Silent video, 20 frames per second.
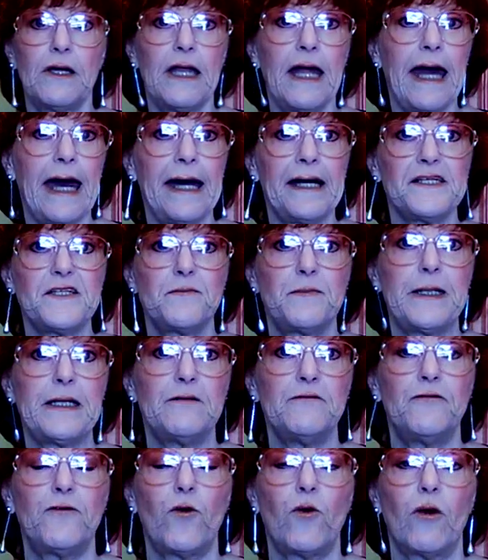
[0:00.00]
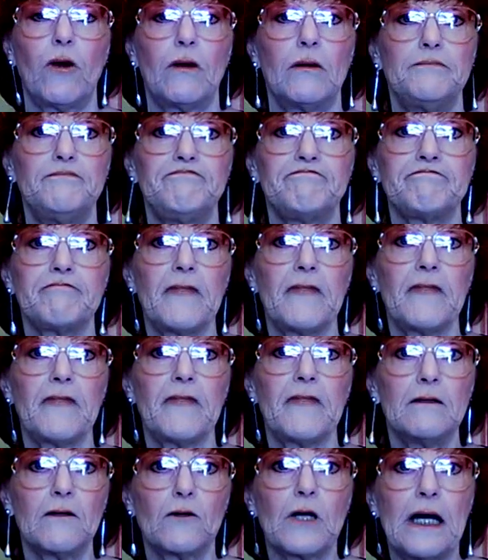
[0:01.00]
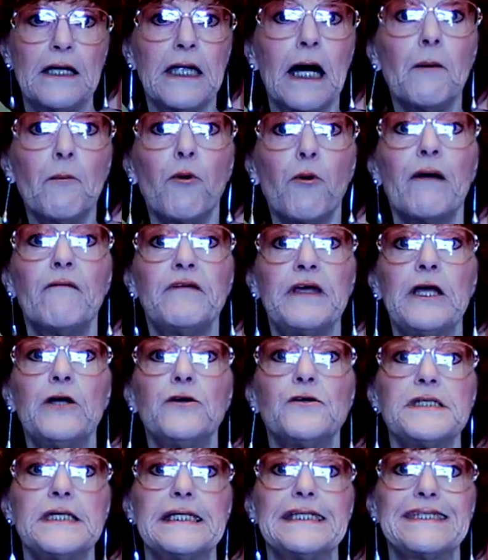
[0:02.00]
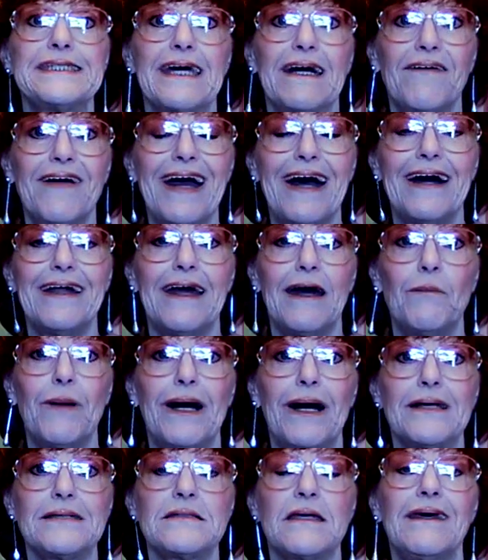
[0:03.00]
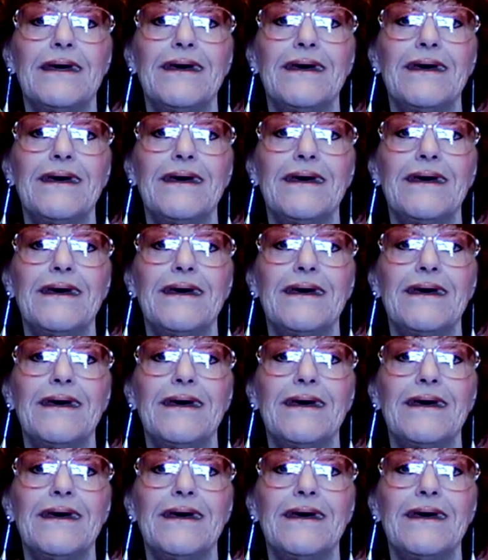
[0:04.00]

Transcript: It has been for a number of years since I've had MS.